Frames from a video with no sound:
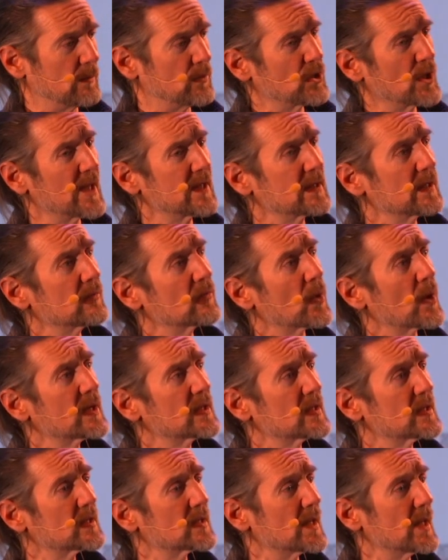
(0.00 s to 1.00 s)
chesty
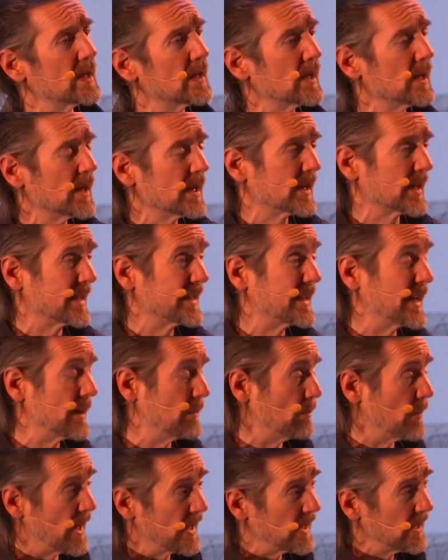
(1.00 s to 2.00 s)
voices that can get
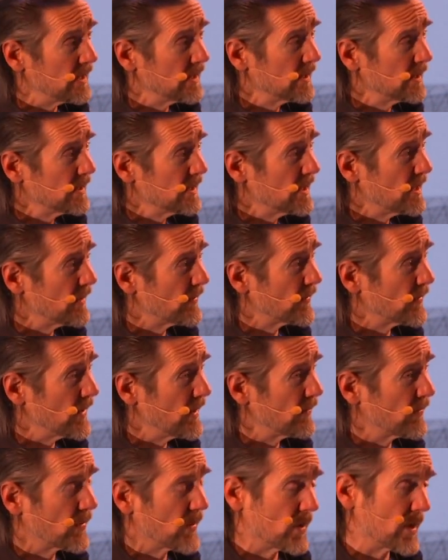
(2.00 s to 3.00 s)
muddy if,
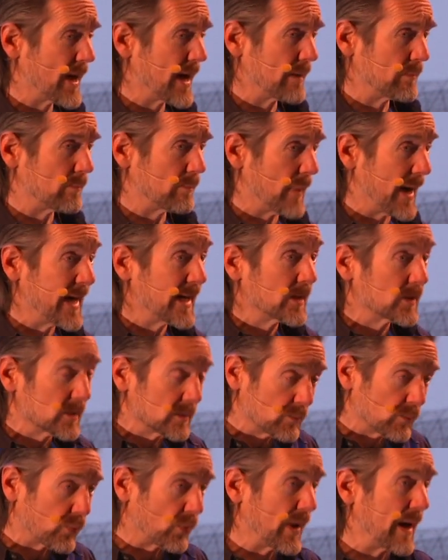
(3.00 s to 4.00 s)
if they're not mic'd
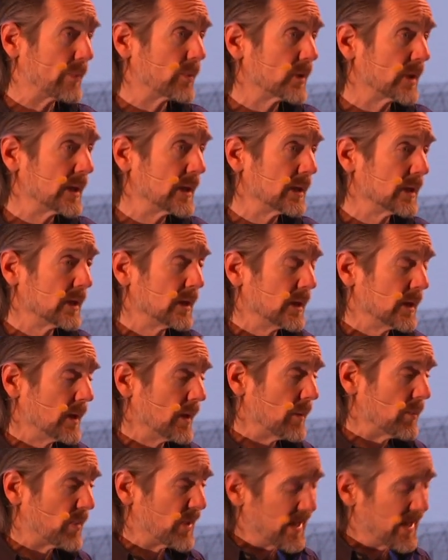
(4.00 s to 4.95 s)
properly. But